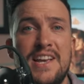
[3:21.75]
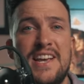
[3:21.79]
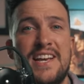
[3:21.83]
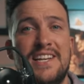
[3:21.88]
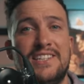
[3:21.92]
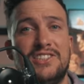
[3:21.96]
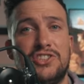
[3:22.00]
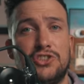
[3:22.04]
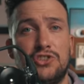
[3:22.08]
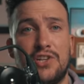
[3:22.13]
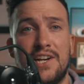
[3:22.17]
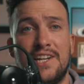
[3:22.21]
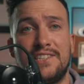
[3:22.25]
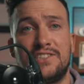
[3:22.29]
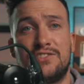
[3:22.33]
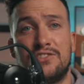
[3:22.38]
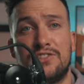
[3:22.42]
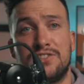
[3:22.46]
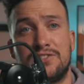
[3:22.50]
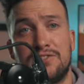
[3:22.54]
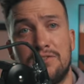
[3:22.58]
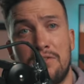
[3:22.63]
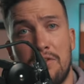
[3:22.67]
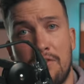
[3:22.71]
is
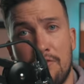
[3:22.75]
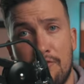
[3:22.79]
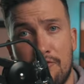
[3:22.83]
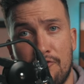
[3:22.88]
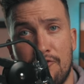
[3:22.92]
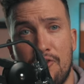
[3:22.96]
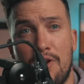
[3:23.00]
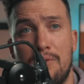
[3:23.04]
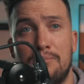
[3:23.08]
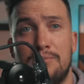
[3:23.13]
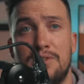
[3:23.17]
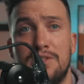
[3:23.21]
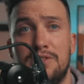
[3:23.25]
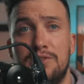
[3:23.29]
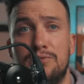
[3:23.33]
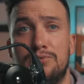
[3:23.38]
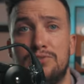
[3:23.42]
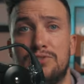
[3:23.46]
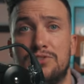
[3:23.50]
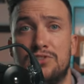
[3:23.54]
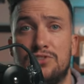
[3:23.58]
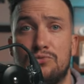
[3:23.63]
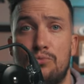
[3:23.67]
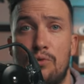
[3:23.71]
transferred from the
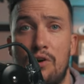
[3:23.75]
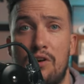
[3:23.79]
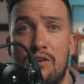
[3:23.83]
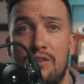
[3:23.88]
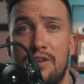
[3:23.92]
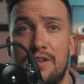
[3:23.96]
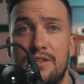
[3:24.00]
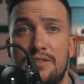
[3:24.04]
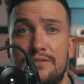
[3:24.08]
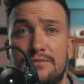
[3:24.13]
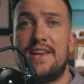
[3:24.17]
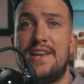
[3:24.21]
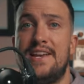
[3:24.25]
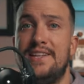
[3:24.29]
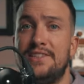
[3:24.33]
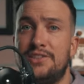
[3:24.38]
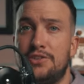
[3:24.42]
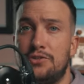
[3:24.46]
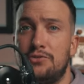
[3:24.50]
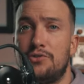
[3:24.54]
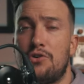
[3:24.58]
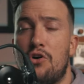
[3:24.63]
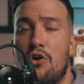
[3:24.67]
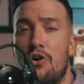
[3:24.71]
user's wallet
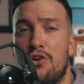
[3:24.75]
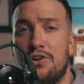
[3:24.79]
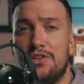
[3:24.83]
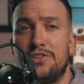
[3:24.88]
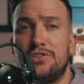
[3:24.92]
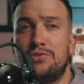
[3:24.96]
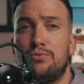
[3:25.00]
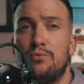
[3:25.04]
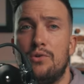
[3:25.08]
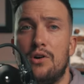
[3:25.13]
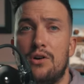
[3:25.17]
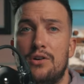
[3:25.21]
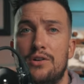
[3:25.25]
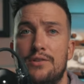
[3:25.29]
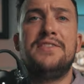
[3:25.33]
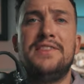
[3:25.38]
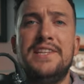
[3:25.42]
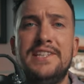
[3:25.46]
into the artist's wallet.